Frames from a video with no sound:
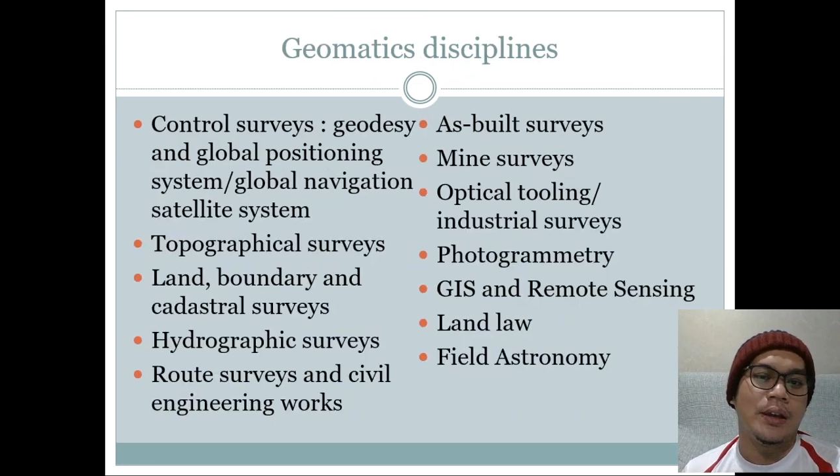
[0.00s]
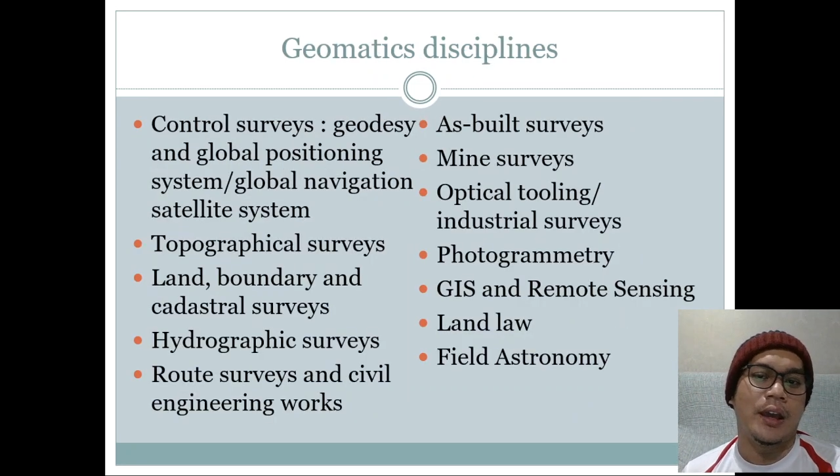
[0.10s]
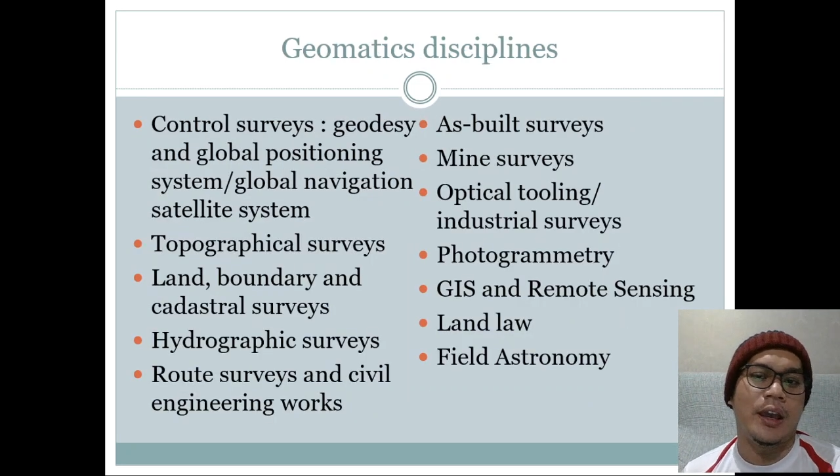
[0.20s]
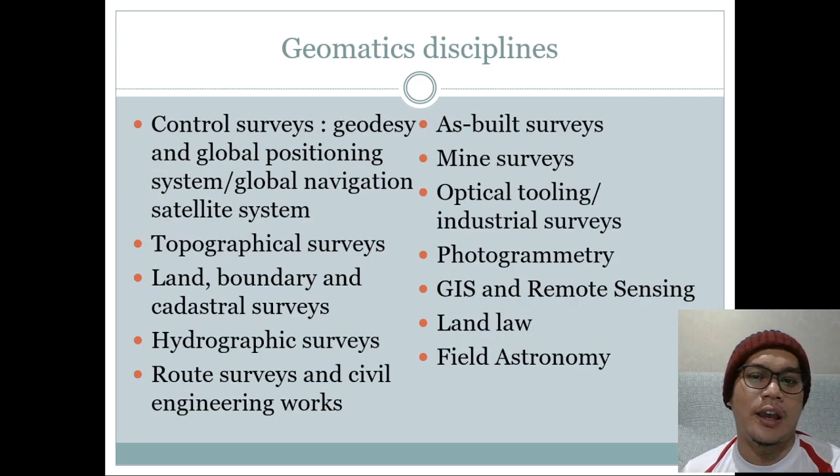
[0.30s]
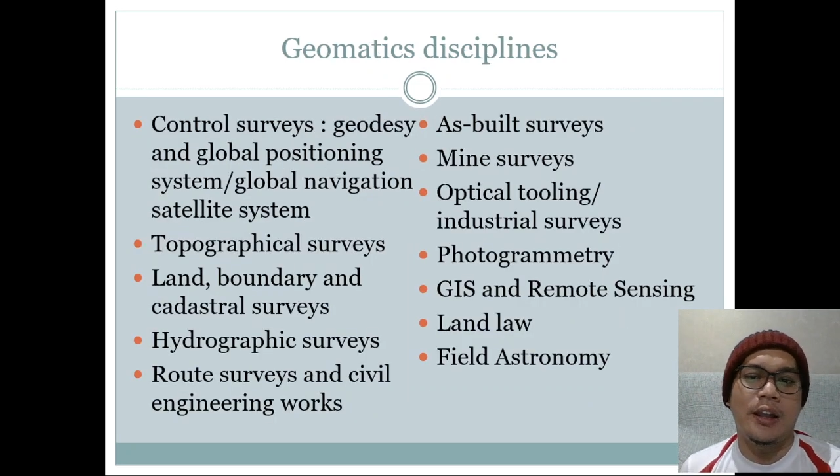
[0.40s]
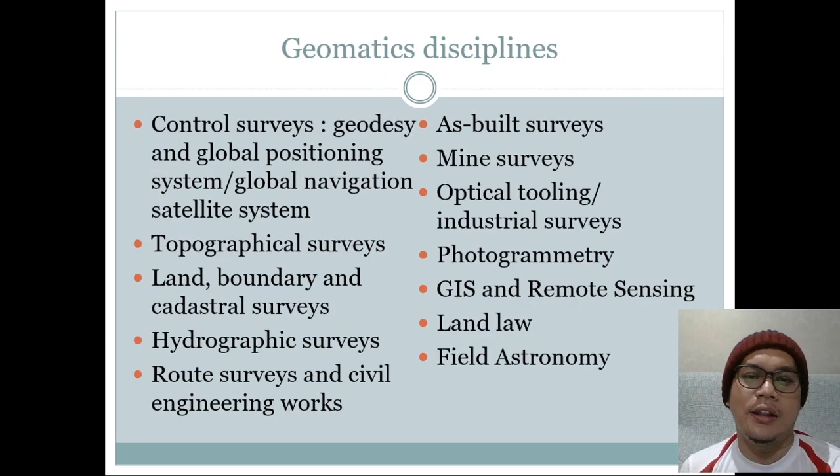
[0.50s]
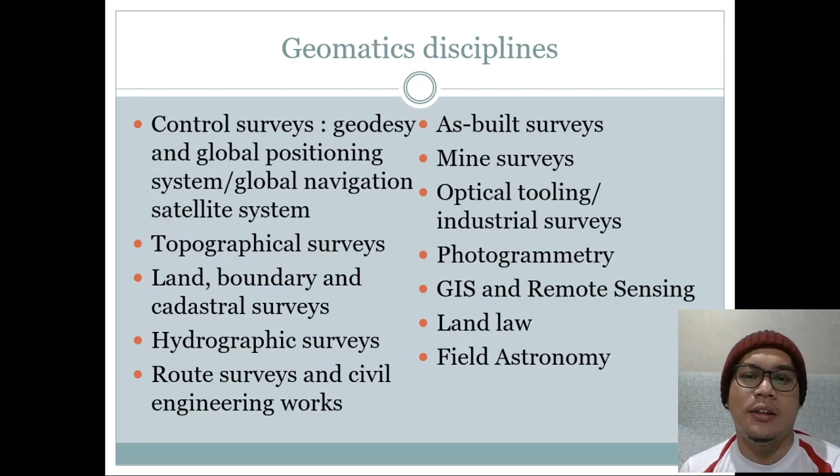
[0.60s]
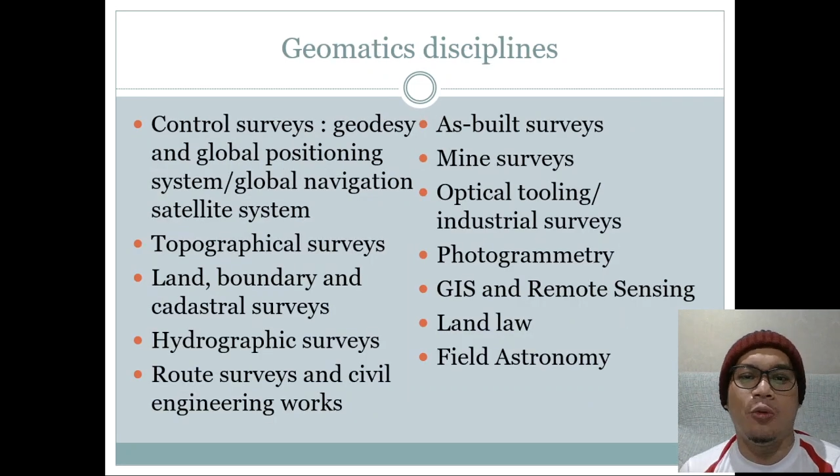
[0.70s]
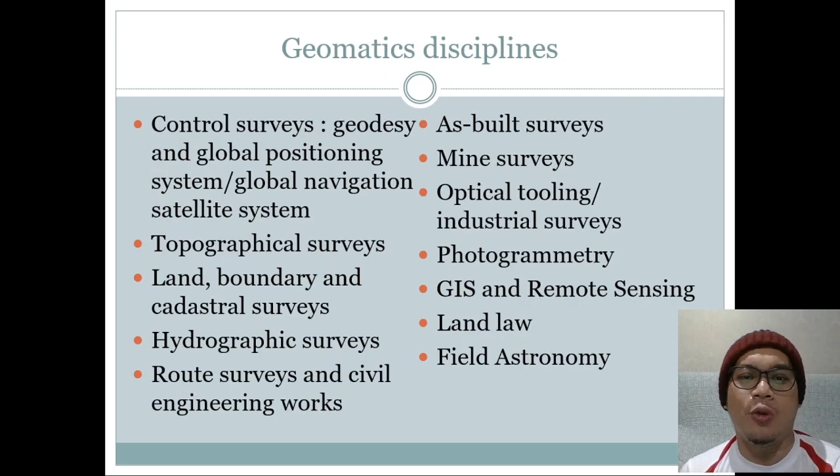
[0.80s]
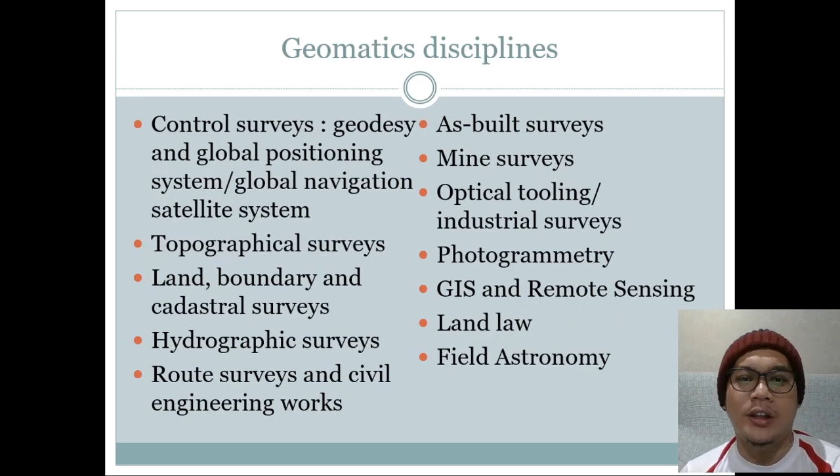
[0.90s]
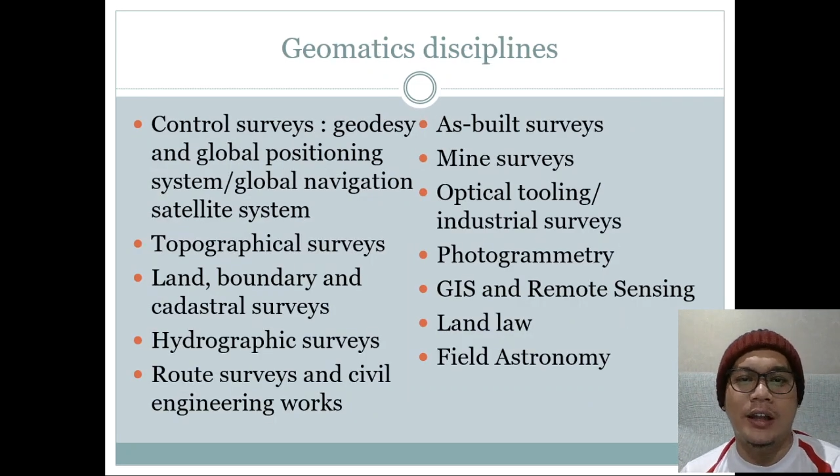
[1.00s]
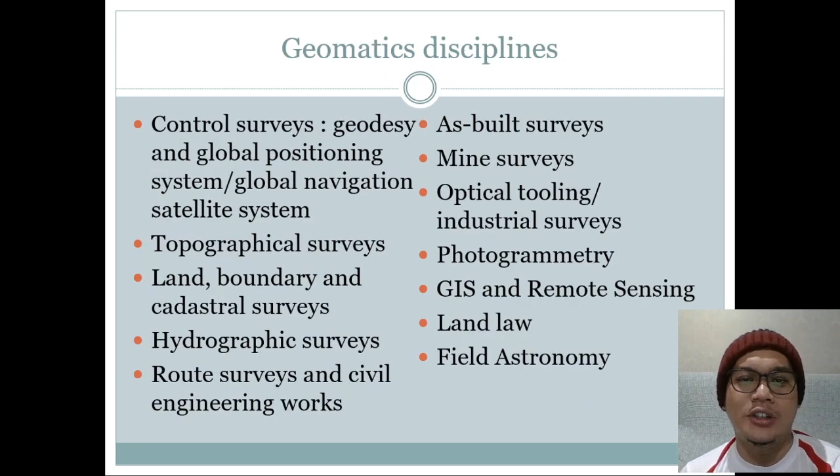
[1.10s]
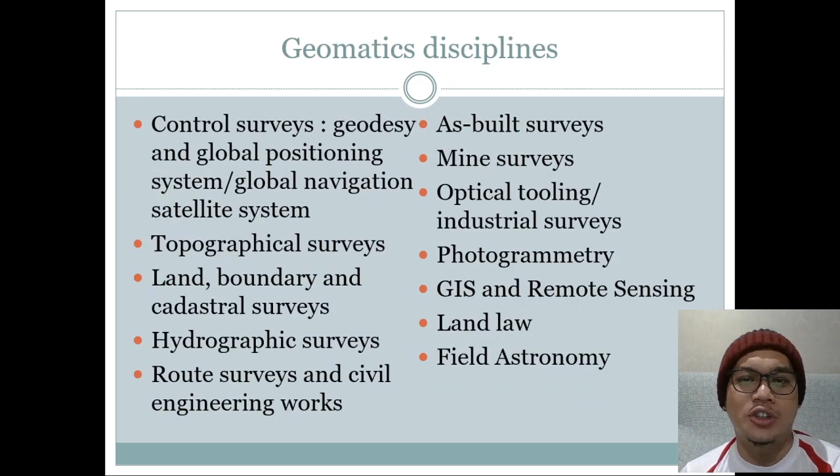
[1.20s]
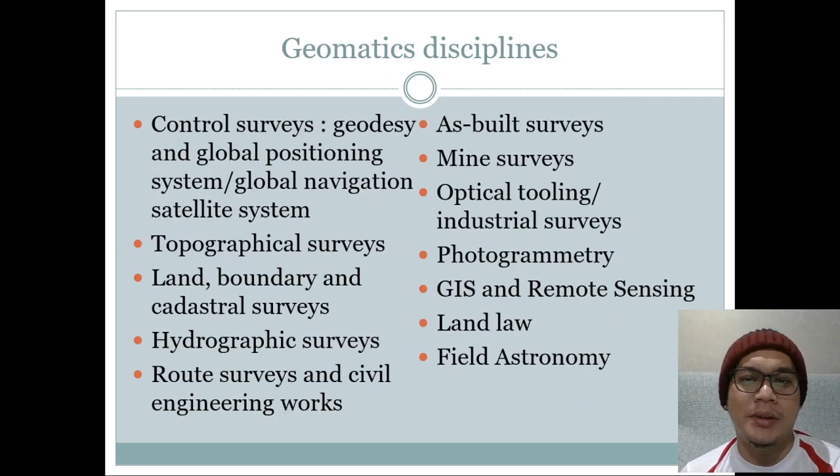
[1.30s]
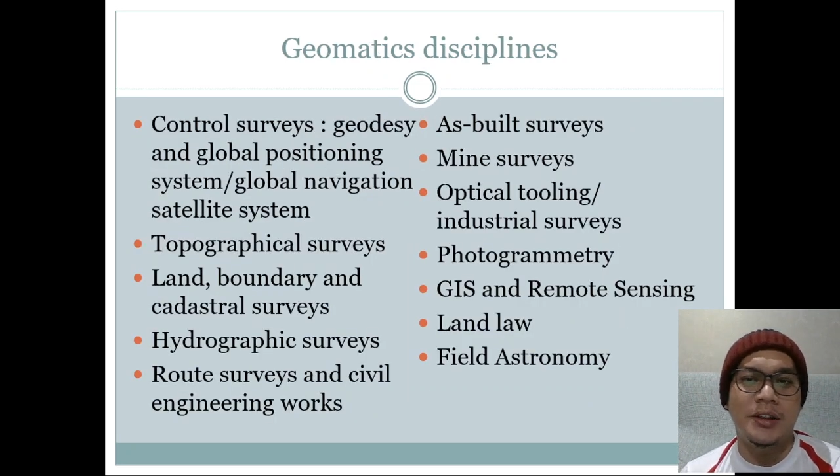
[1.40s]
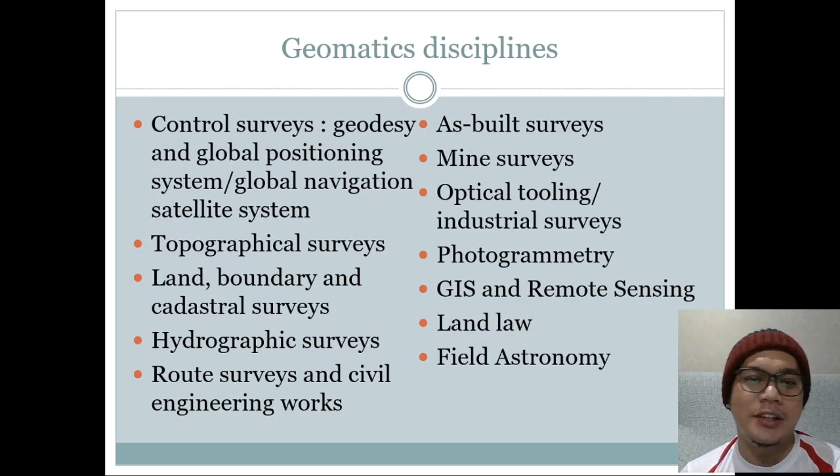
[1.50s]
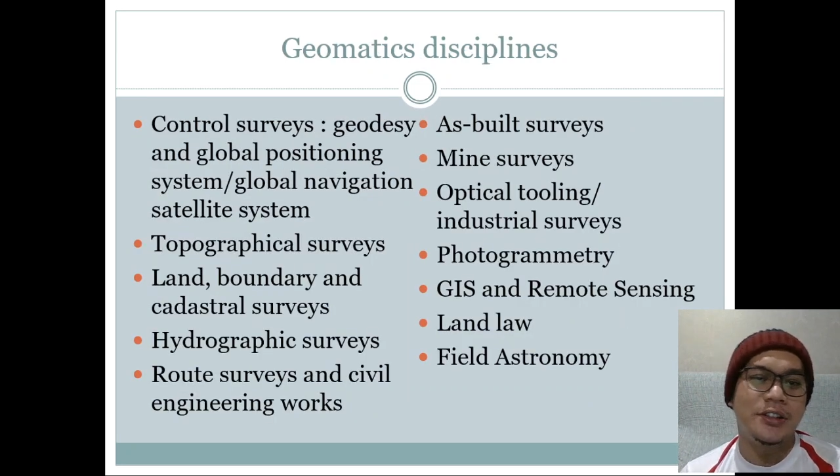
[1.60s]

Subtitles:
And what are the geometric